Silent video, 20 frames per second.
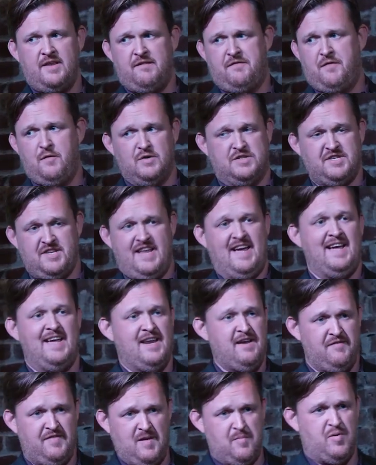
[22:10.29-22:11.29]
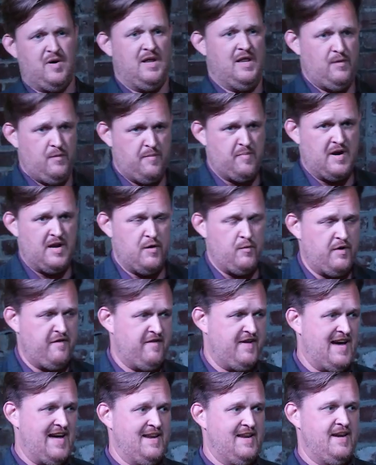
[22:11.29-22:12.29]
If it was negative, we probably would
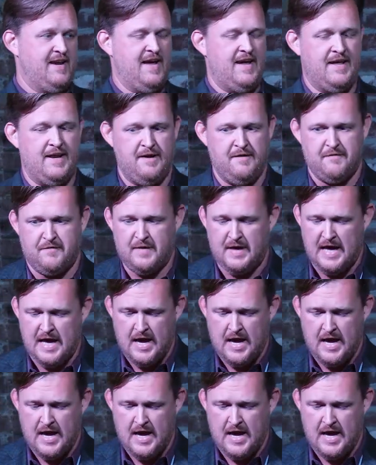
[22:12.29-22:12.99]
have gotten a negative.